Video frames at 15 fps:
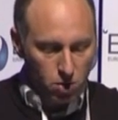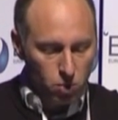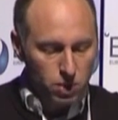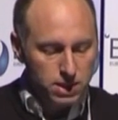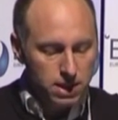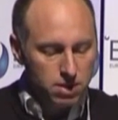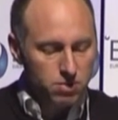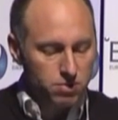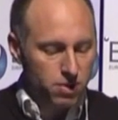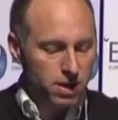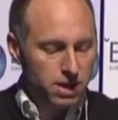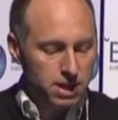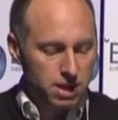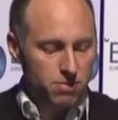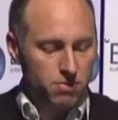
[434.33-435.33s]
we didn't
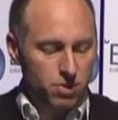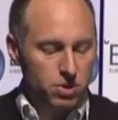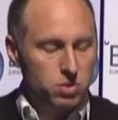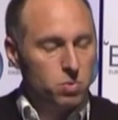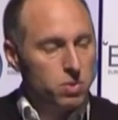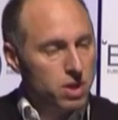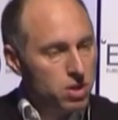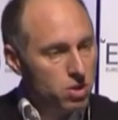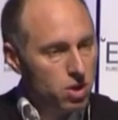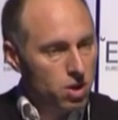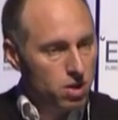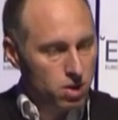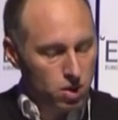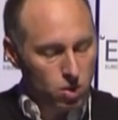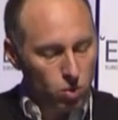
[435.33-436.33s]
find a difference
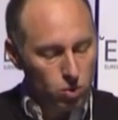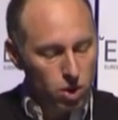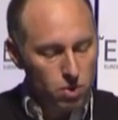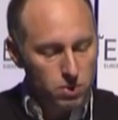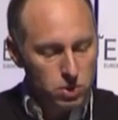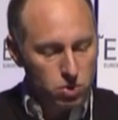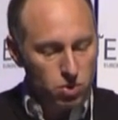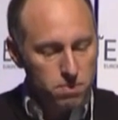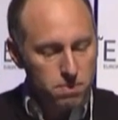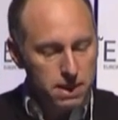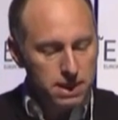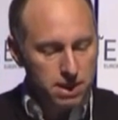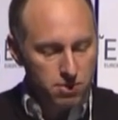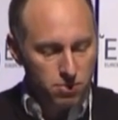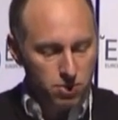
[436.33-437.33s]
although we saw a
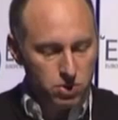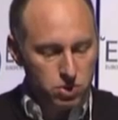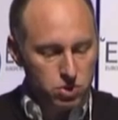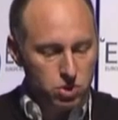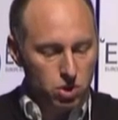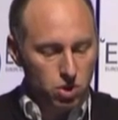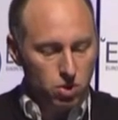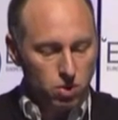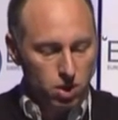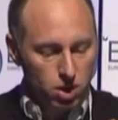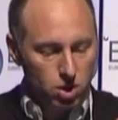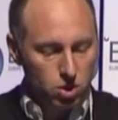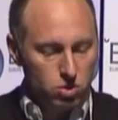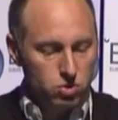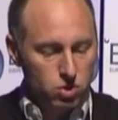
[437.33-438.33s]
big difference to
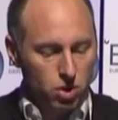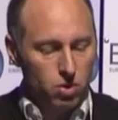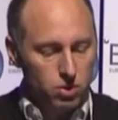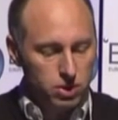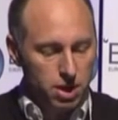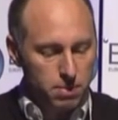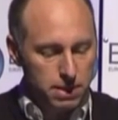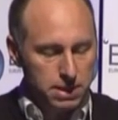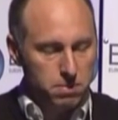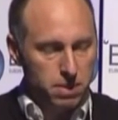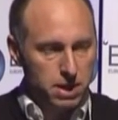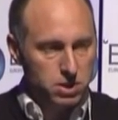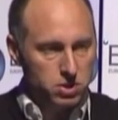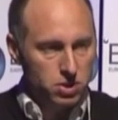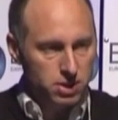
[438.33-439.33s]
control diabetic
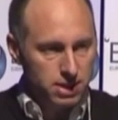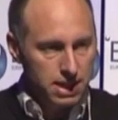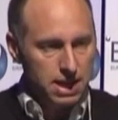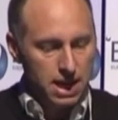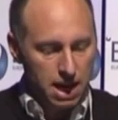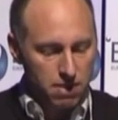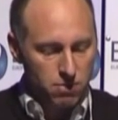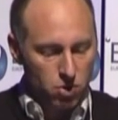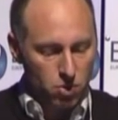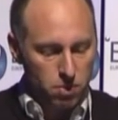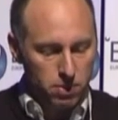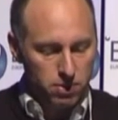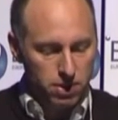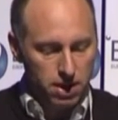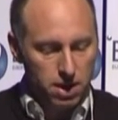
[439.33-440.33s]
patients that didn't have
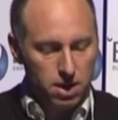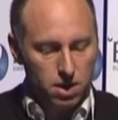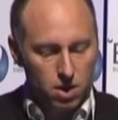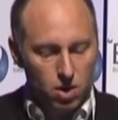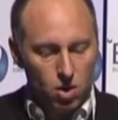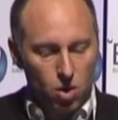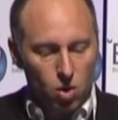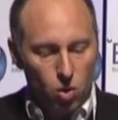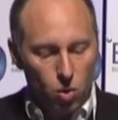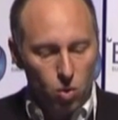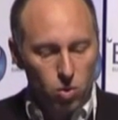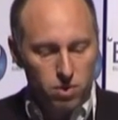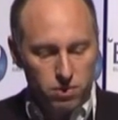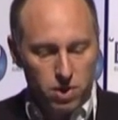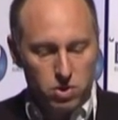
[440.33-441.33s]
neuropathy,
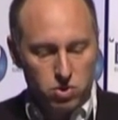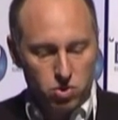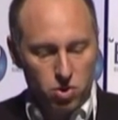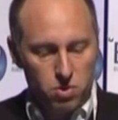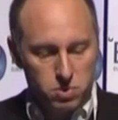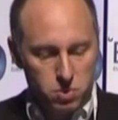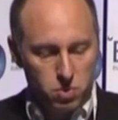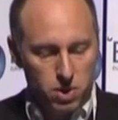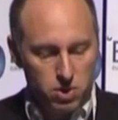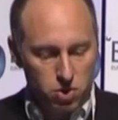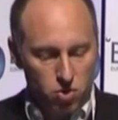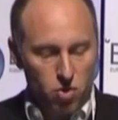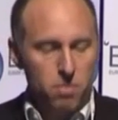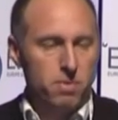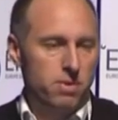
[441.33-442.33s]
all of those groups with
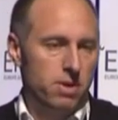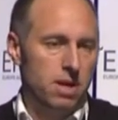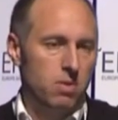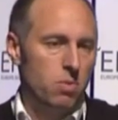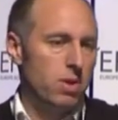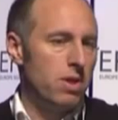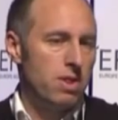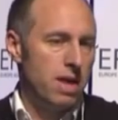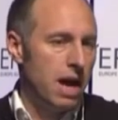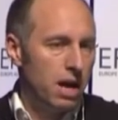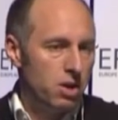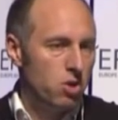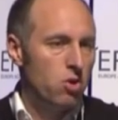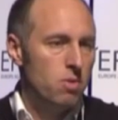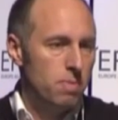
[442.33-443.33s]
neuropathy, whether they
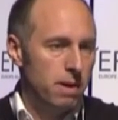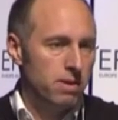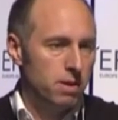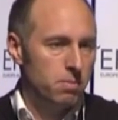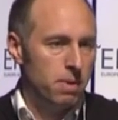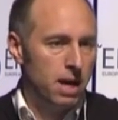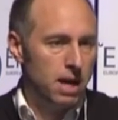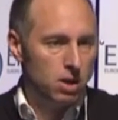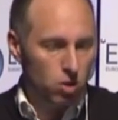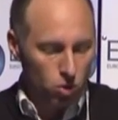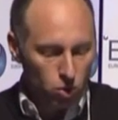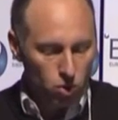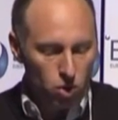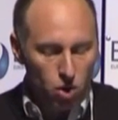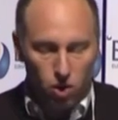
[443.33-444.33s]
had neuropathic pain
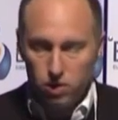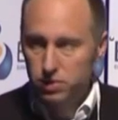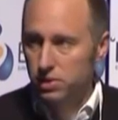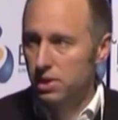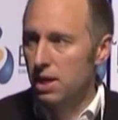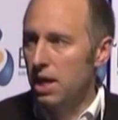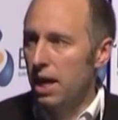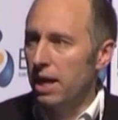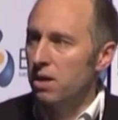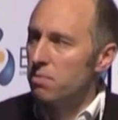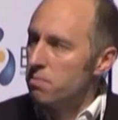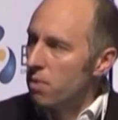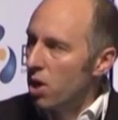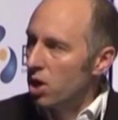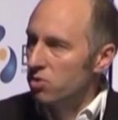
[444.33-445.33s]
or not, had a
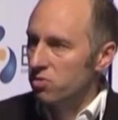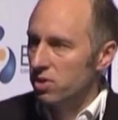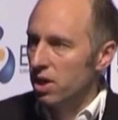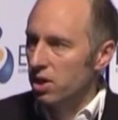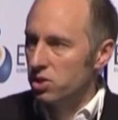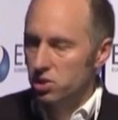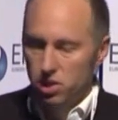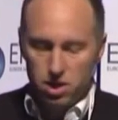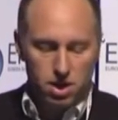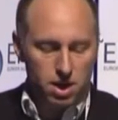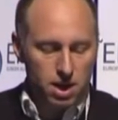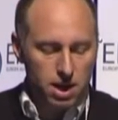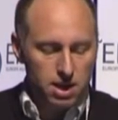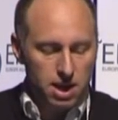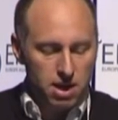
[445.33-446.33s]
marked reduction
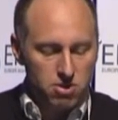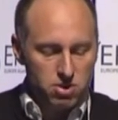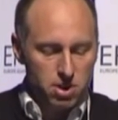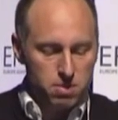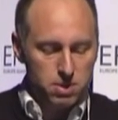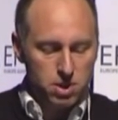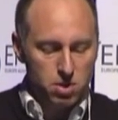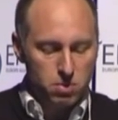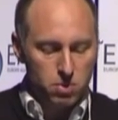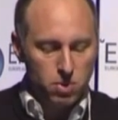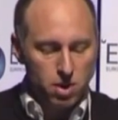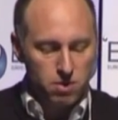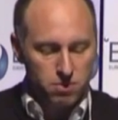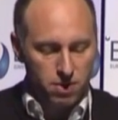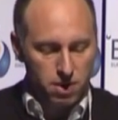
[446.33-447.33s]
in their intraepidermal
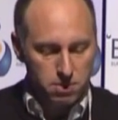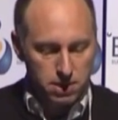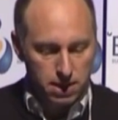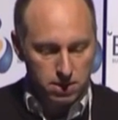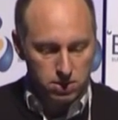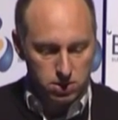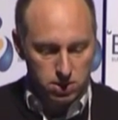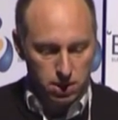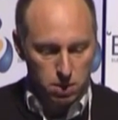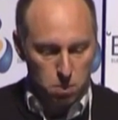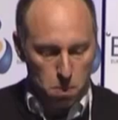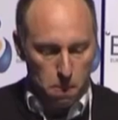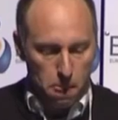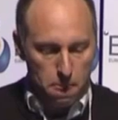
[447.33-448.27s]
nerve fiber density.